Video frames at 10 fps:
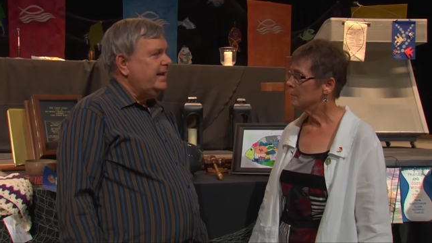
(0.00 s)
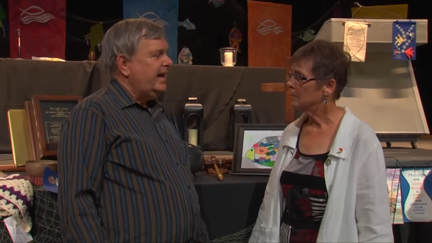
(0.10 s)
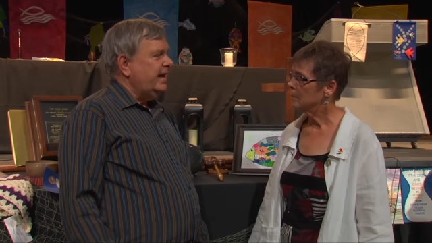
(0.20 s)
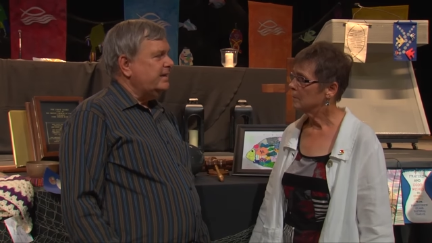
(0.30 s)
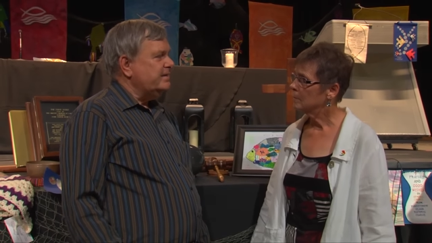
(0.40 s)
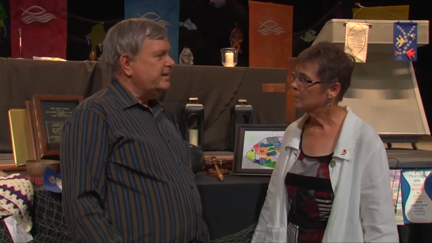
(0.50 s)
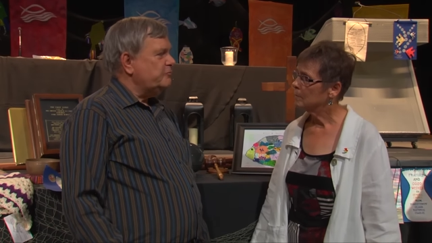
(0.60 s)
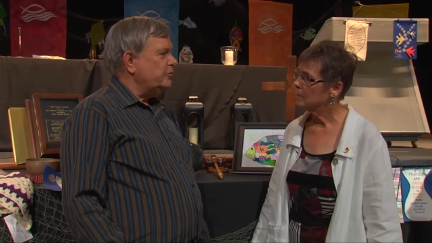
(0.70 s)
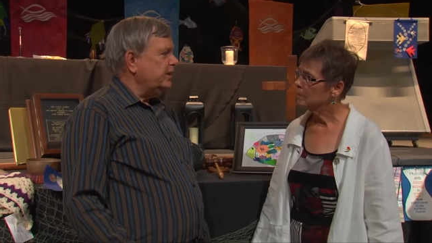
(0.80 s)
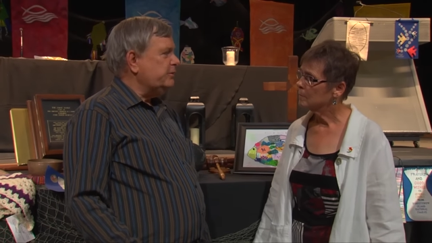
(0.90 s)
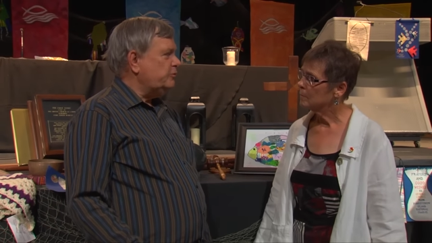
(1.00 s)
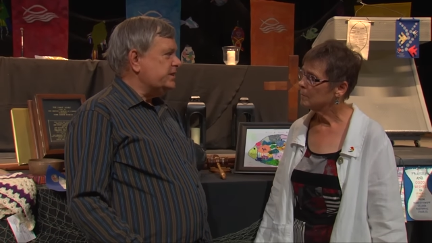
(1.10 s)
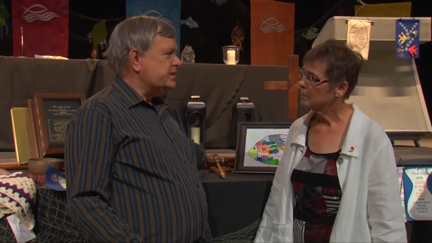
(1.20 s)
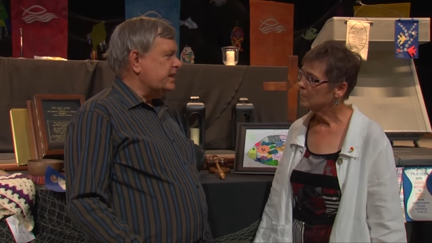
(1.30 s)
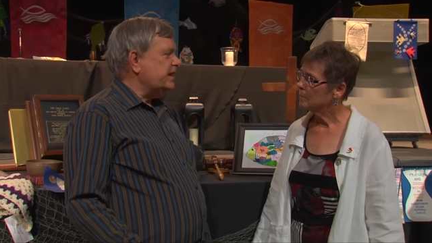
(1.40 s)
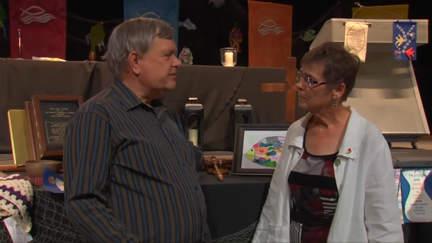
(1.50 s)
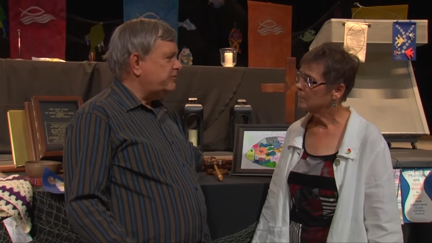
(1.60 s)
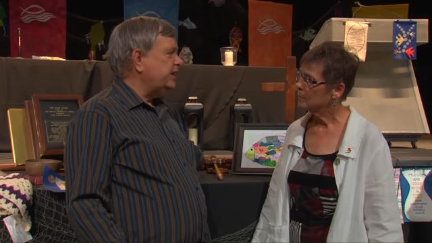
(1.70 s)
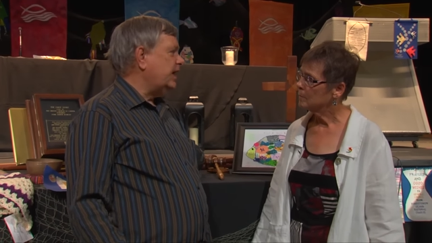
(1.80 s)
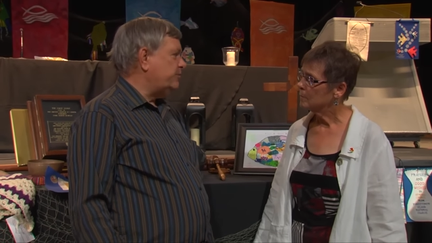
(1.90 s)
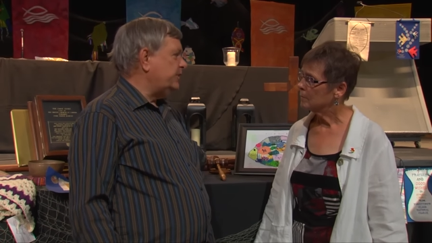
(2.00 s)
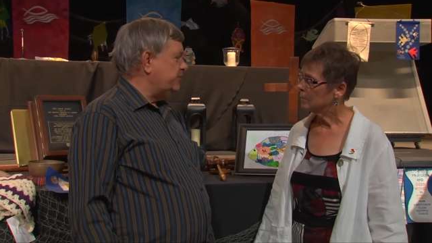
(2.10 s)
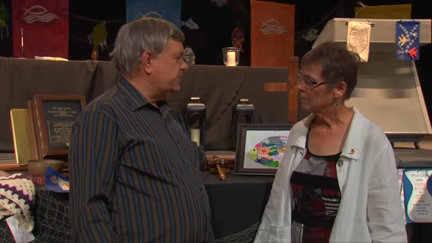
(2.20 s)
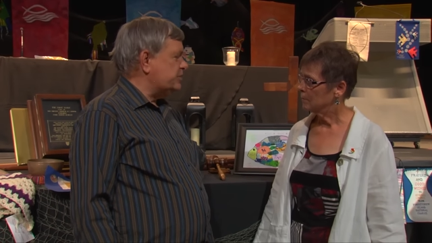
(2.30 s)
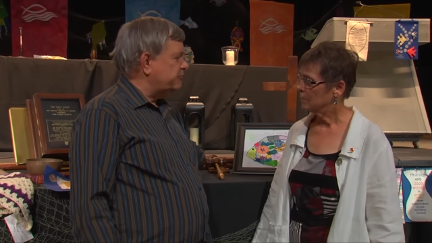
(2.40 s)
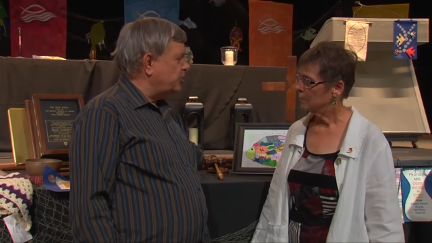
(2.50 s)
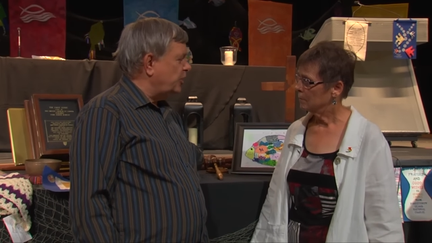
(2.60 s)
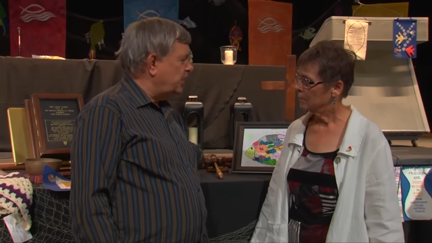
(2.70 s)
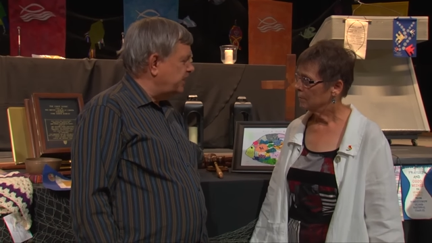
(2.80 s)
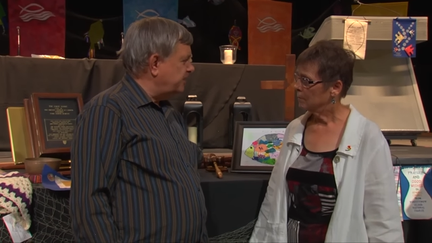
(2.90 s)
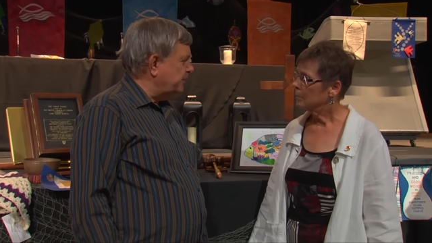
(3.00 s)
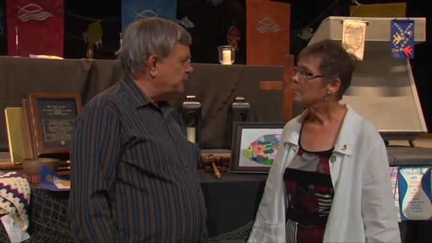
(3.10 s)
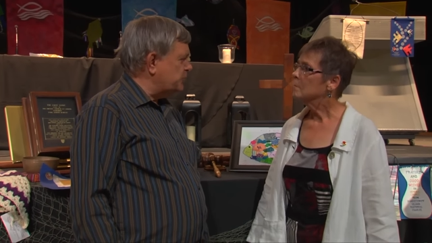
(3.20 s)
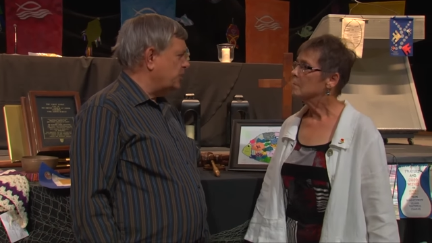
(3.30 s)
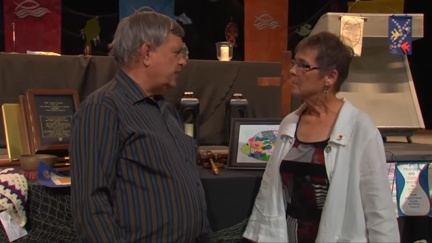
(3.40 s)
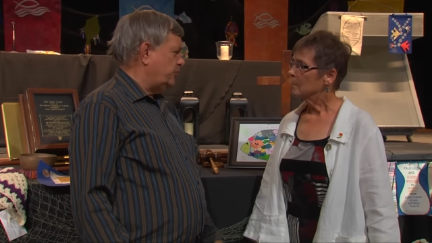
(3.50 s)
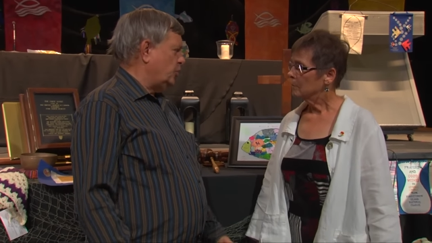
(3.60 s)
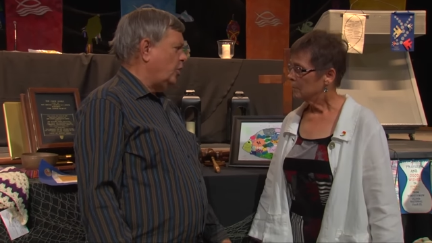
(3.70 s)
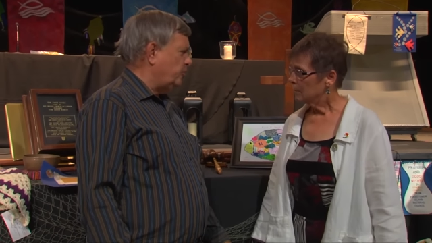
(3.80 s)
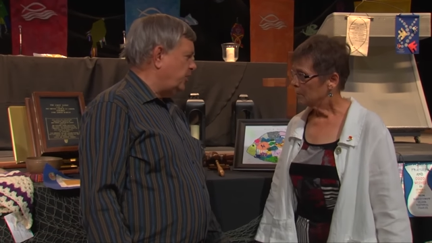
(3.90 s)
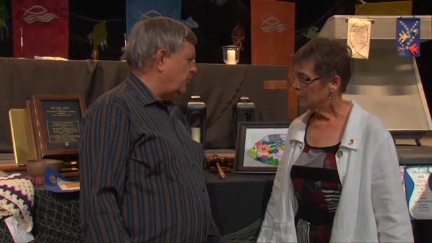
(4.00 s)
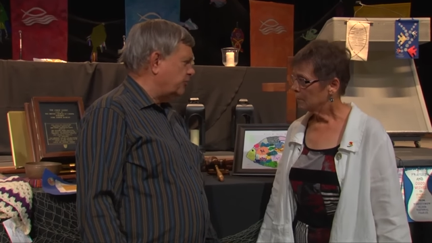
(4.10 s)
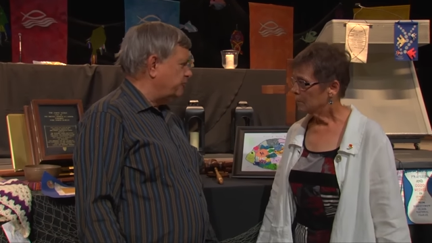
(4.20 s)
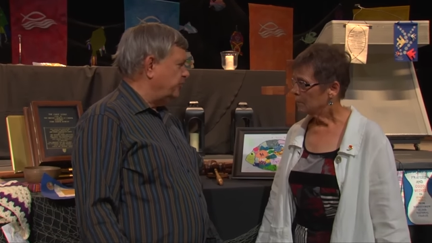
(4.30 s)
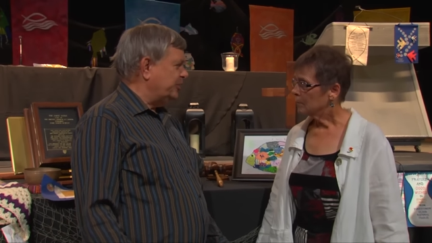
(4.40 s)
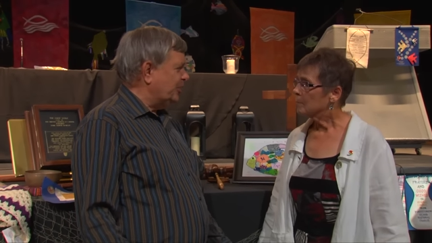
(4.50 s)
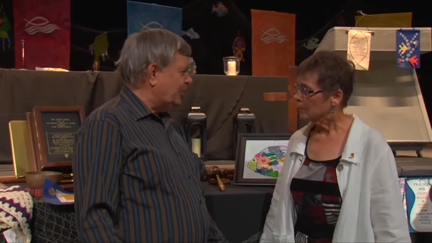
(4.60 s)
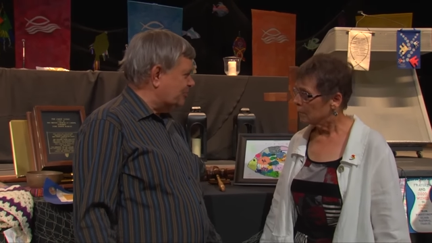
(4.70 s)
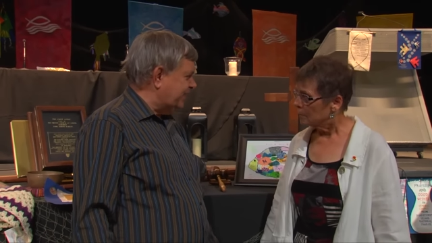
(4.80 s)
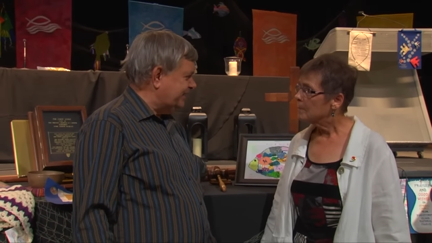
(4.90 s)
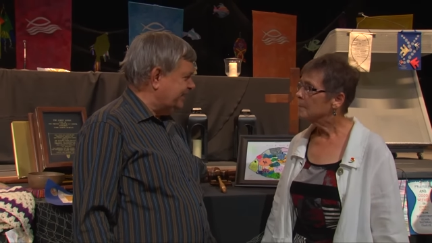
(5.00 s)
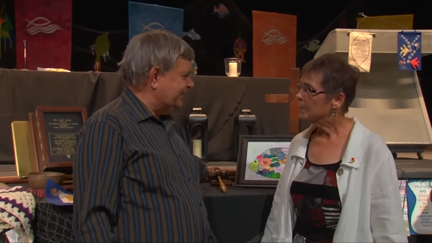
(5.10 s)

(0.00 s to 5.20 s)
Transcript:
Speaker 1: And it really was lifting up an image of God that was not the all powerful, the almighty.